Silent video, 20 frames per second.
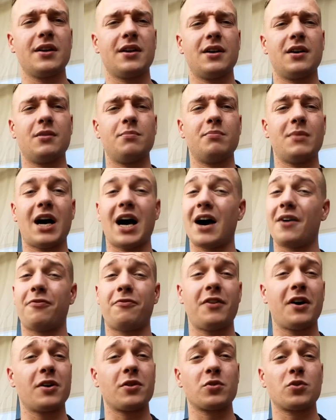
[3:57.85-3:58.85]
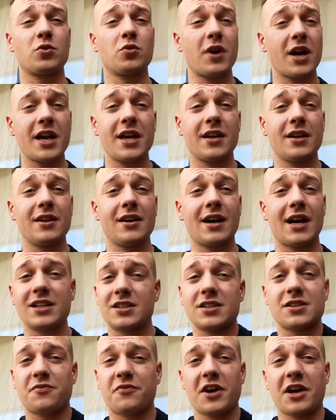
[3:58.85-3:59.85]
I felt great. I
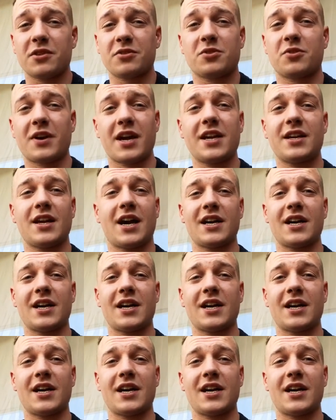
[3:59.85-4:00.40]
just felt great.